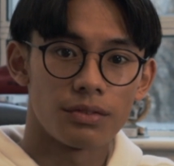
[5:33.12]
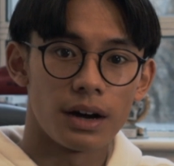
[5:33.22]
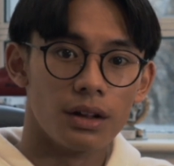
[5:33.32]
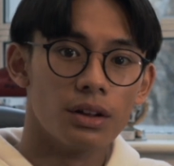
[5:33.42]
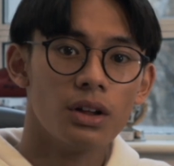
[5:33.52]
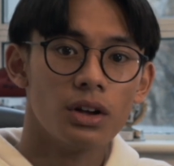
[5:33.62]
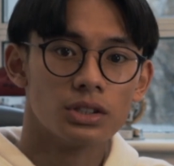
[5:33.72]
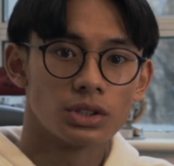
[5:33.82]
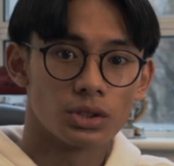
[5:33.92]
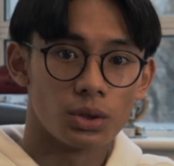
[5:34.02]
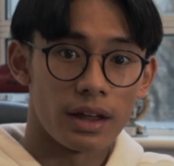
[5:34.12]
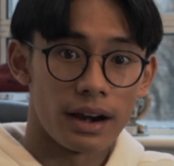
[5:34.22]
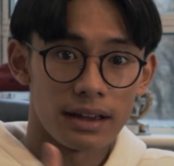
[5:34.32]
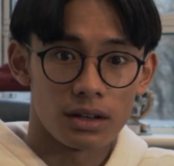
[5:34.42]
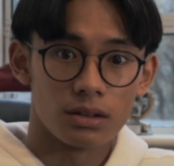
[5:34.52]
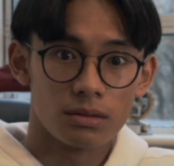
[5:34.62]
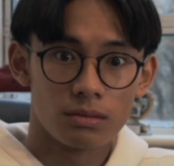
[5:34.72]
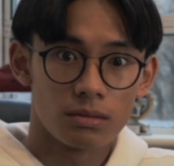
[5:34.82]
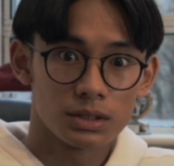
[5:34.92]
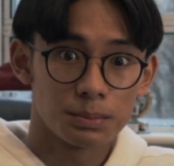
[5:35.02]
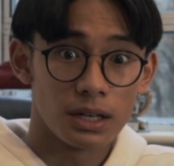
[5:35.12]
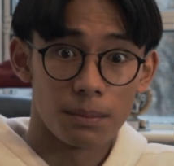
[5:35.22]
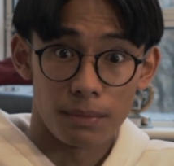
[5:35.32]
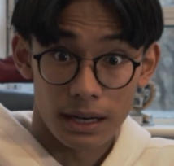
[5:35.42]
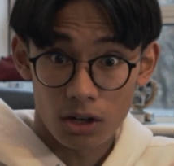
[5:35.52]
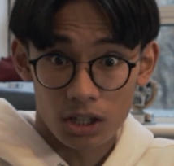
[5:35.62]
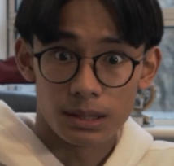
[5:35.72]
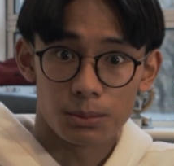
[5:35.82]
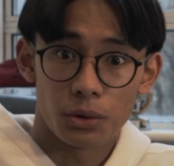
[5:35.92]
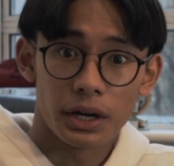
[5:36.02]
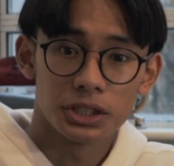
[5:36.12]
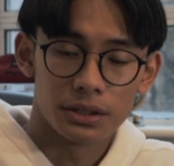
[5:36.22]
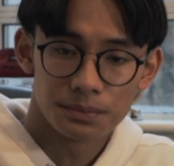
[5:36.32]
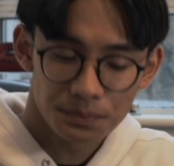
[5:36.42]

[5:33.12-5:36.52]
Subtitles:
file so that I could speed up my concept creation.